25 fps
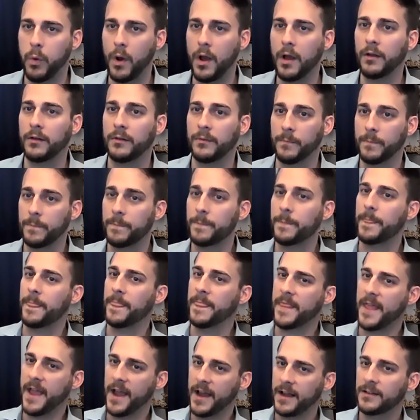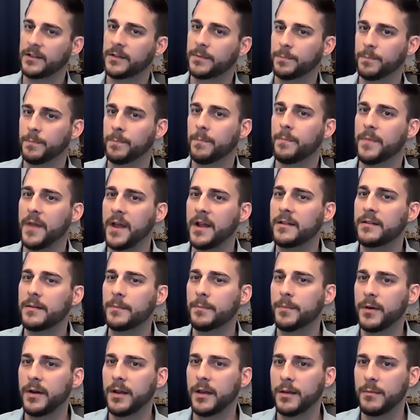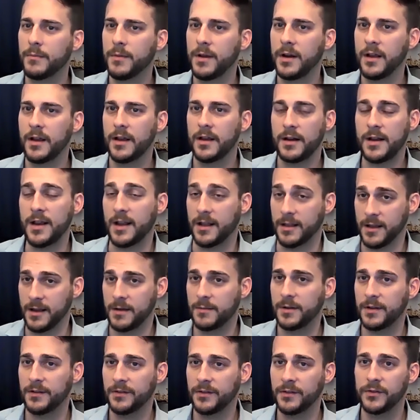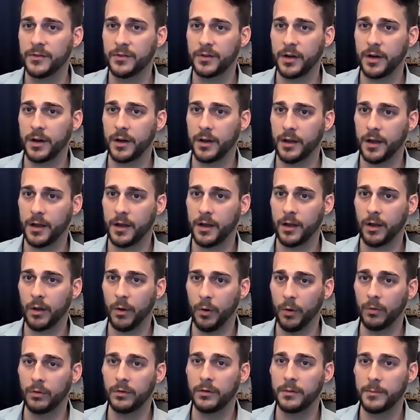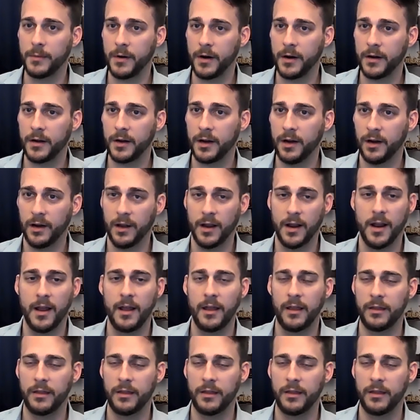Well, that's a pretty immediate need. That means there's a hole in the market.